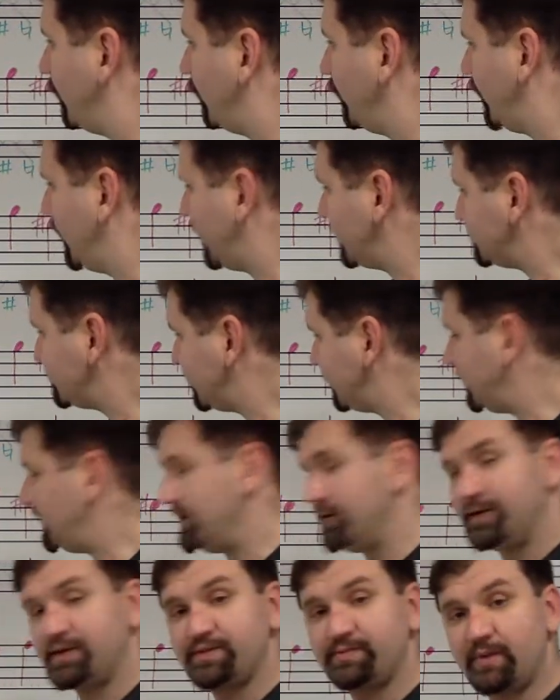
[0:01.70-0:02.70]
What I see
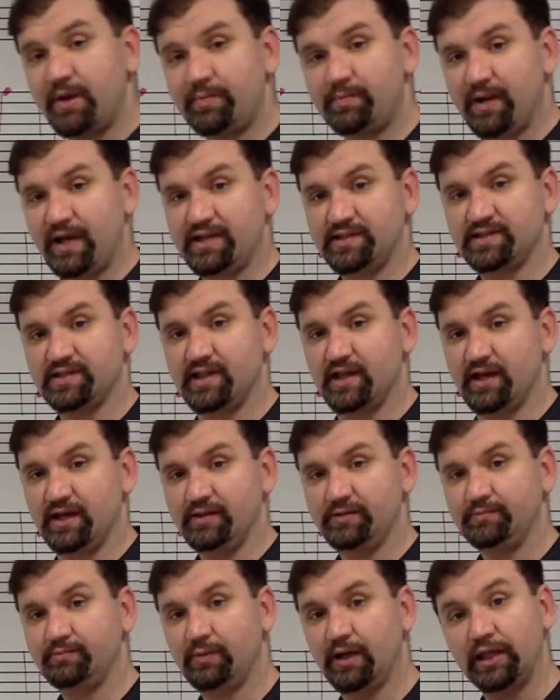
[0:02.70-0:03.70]
here is my bass line,
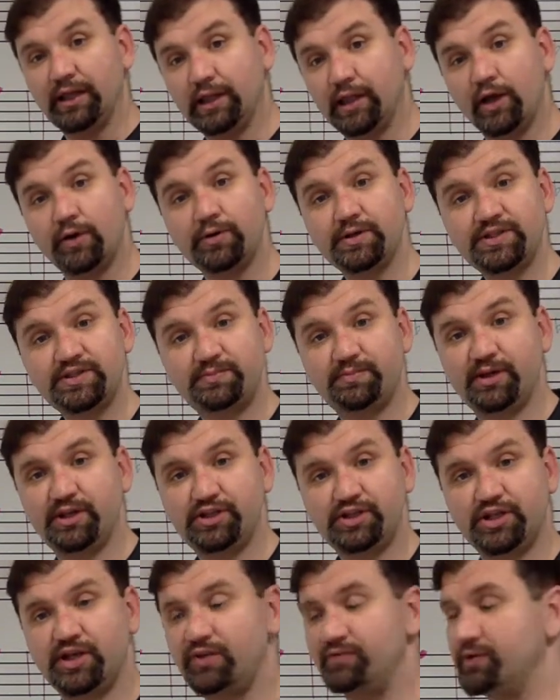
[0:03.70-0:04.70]
my lowest
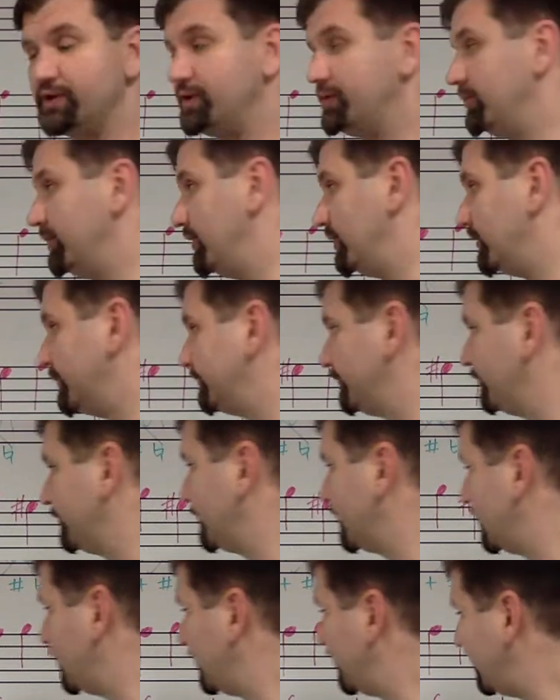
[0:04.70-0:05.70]
pitch in every chord.
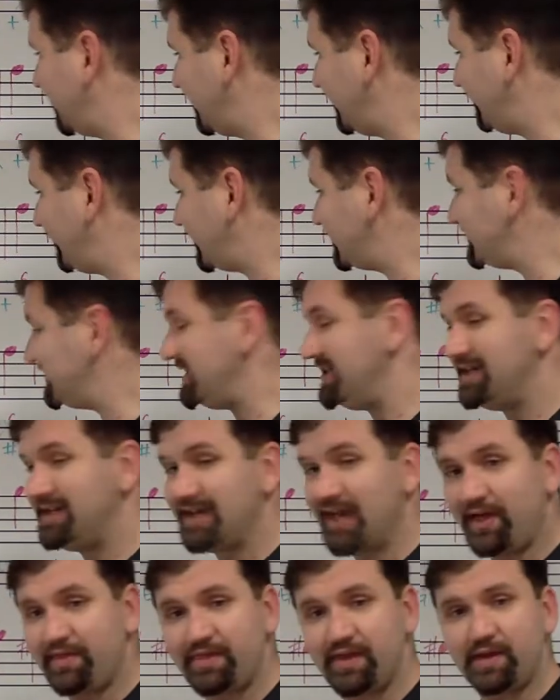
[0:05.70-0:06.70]
If I see
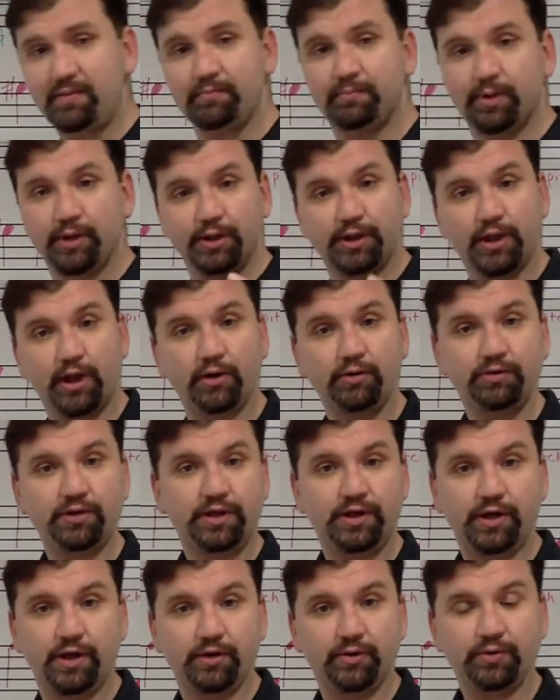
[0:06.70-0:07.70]
nothing below the
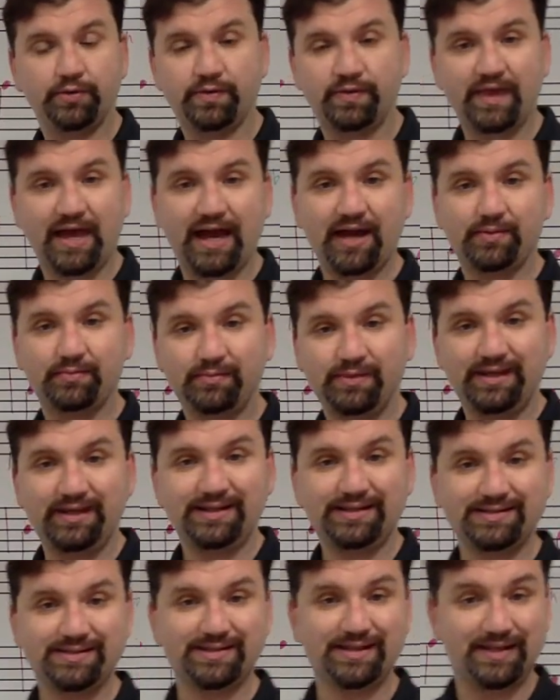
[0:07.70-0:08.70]
note, that
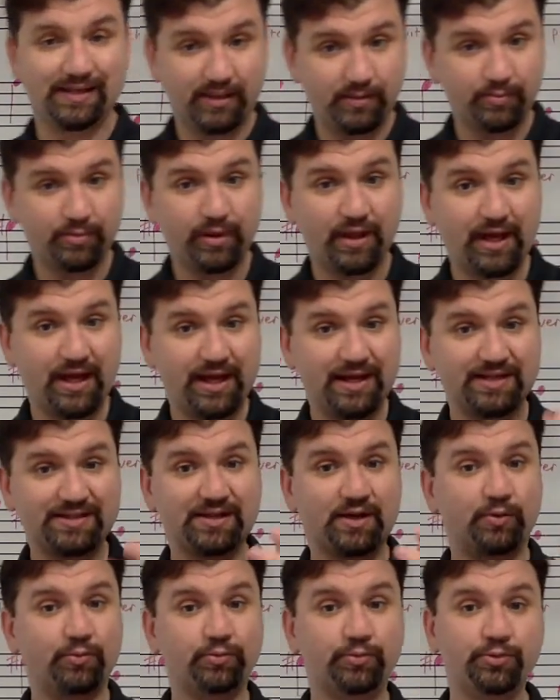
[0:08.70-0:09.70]
means it implies
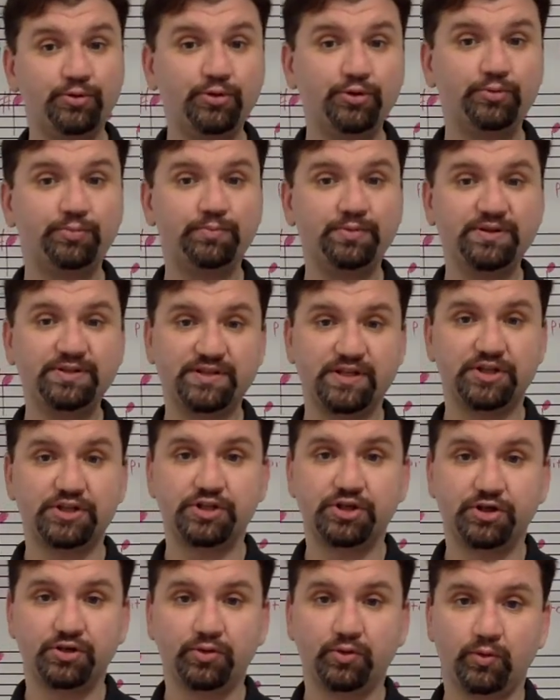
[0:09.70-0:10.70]
a root
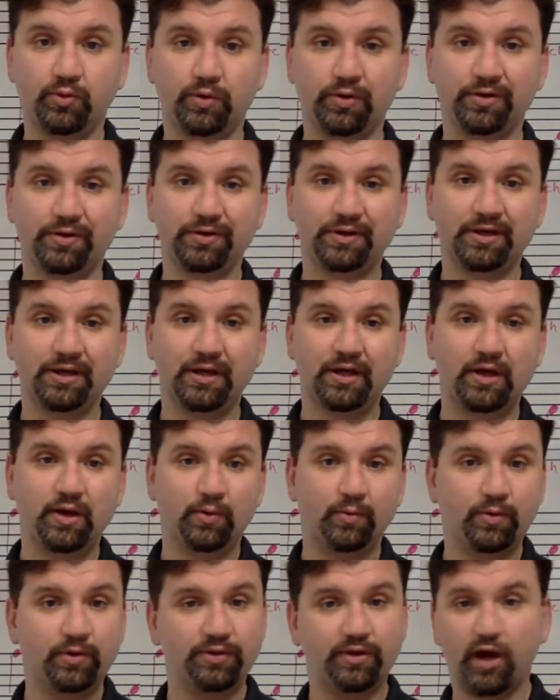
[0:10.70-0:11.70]
position chord
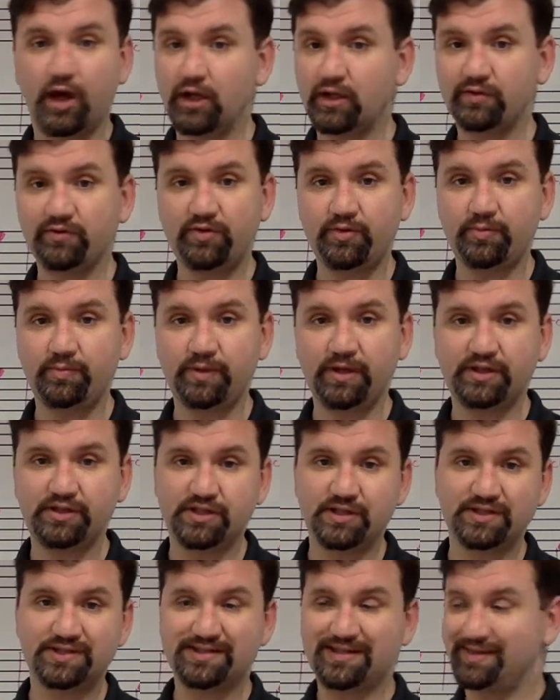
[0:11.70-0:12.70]
with all of the
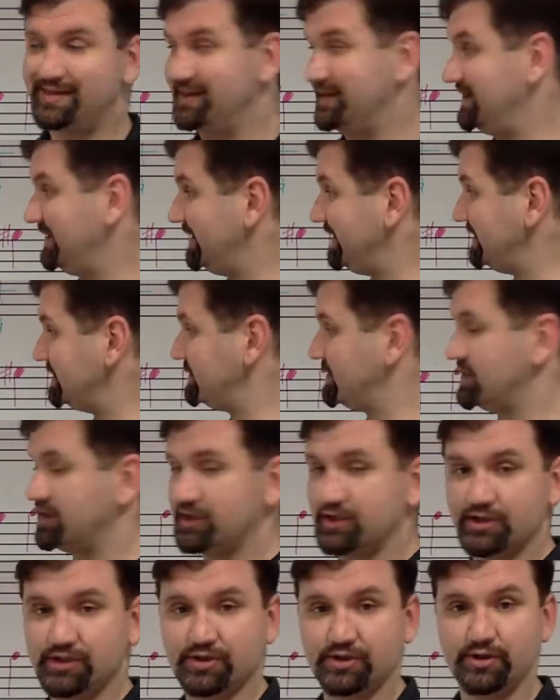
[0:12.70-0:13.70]
pitches that the key
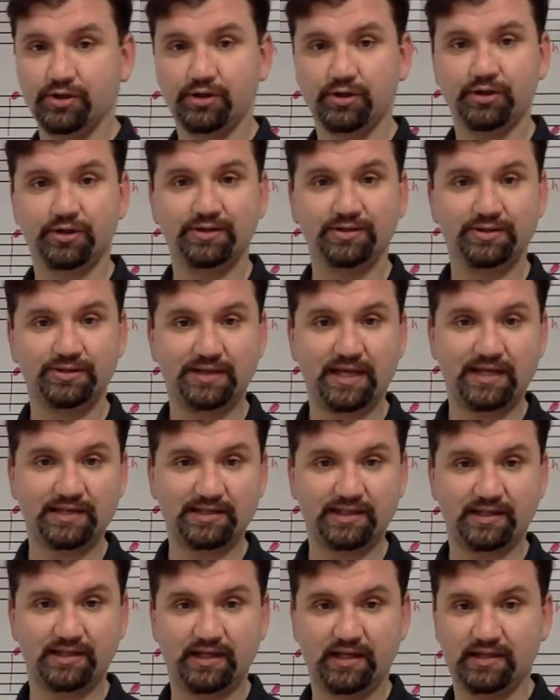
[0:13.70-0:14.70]
signature
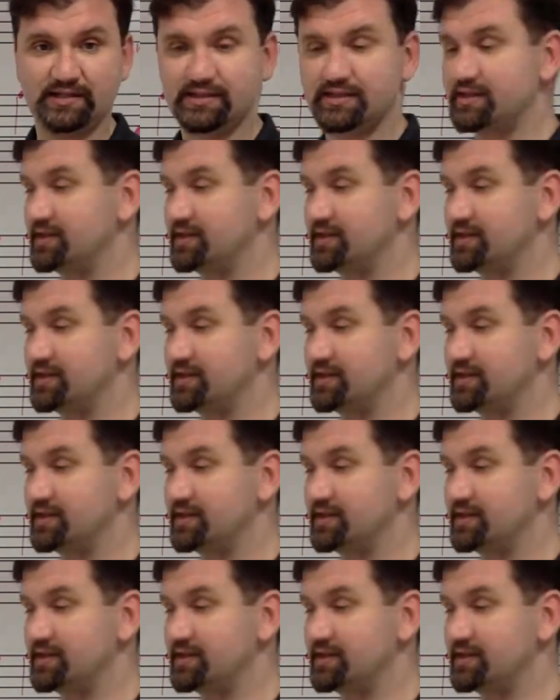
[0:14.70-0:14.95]
designates.